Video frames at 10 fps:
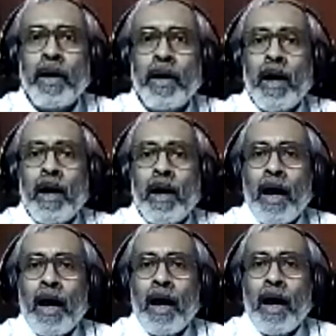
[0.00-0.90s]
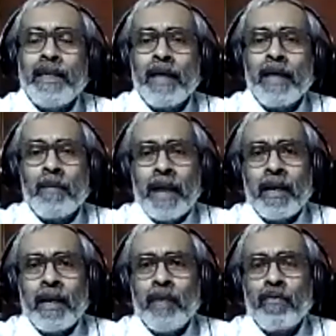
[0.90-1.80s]
and their migrant
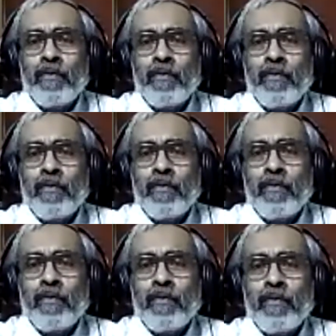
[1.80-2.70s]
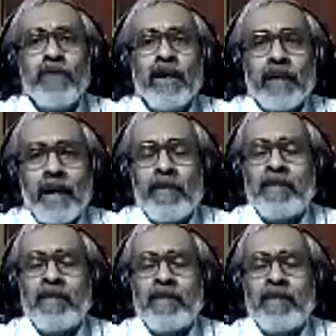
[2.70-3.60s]
workers at different levels
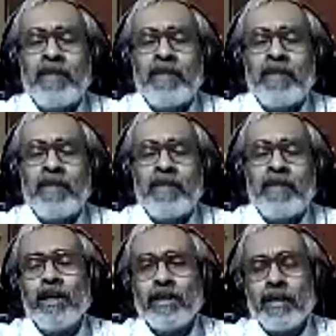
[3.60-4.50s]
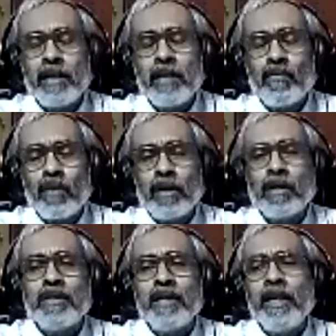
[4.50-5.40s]
because in migrated workers in
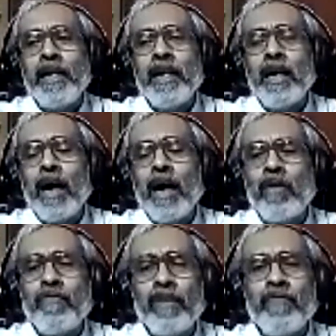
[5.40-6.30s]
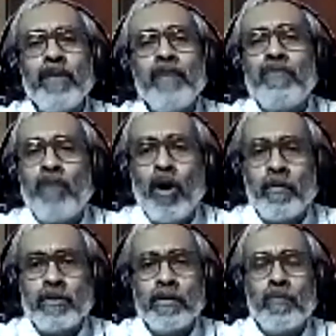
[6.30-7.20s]
India are of different forms.
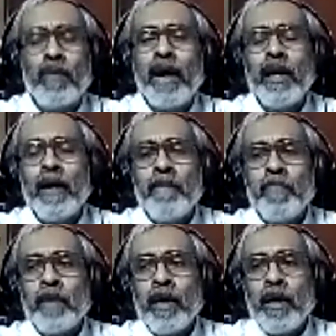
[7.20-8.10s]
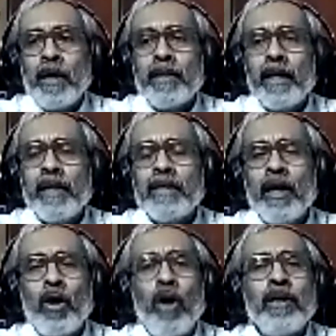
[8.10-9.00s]
One, there is a
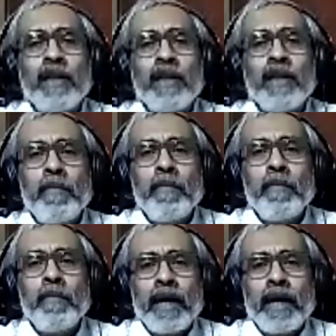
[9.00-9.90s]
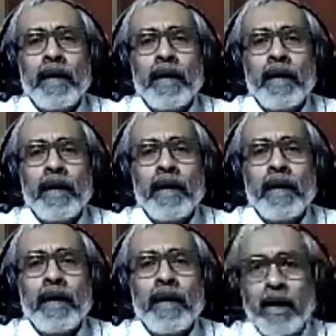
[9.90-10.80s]
long-term migrant who have shifted out
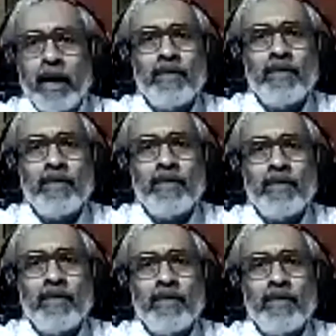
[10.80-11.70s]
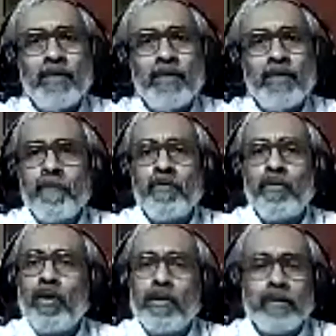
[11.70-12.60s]
and were staying elsewhere
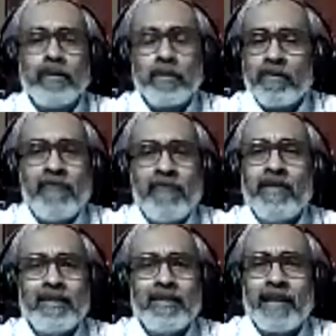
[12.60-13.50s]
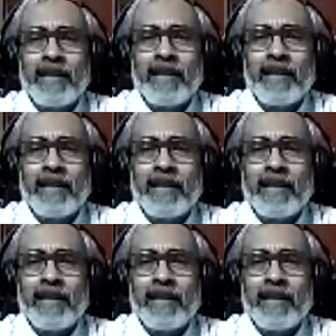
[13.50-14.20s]
for five years, 10 years or more.